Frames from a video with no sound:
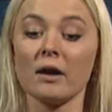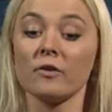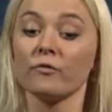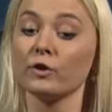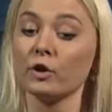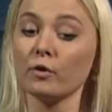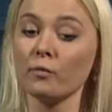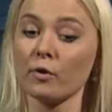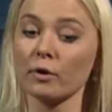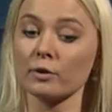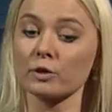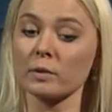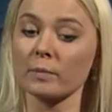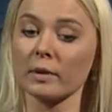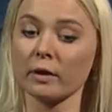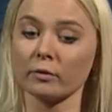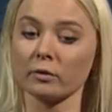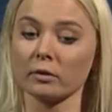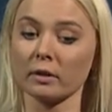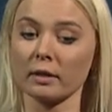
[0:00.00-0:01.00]
Few words
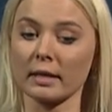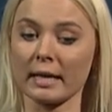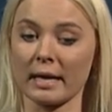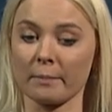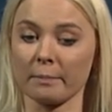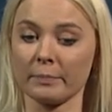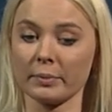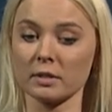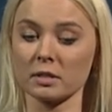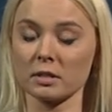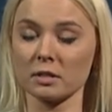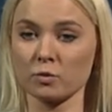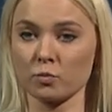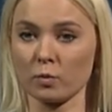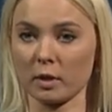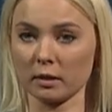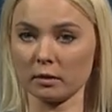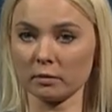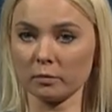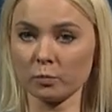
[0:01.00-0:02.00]
about our campus as
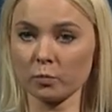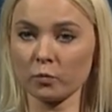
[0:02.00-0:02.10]
well.